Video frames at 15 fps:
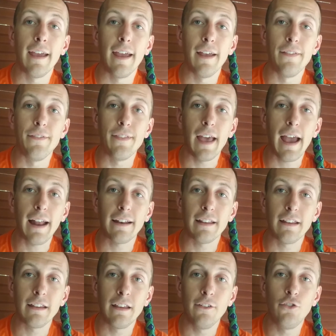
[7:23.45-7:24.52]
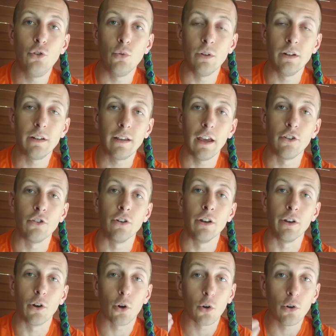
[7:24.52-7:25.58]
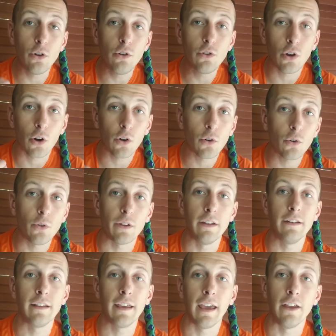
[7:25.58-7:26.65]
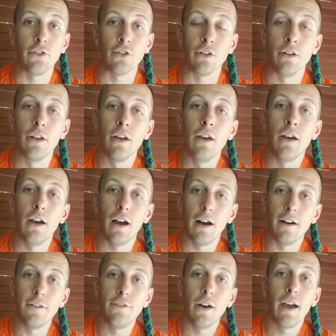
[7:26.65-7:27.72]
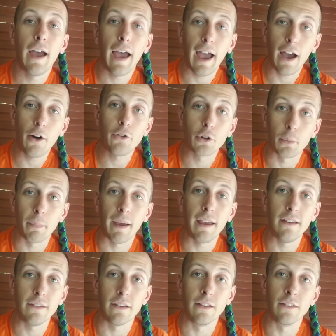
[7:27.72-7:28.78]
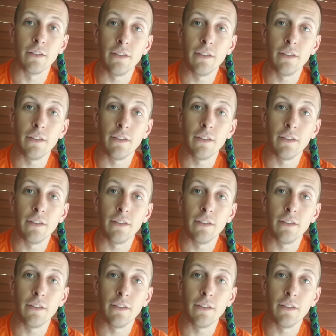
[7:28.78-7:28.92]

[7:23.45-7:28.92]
and that gives you an indication, an internal indication of how your pace is.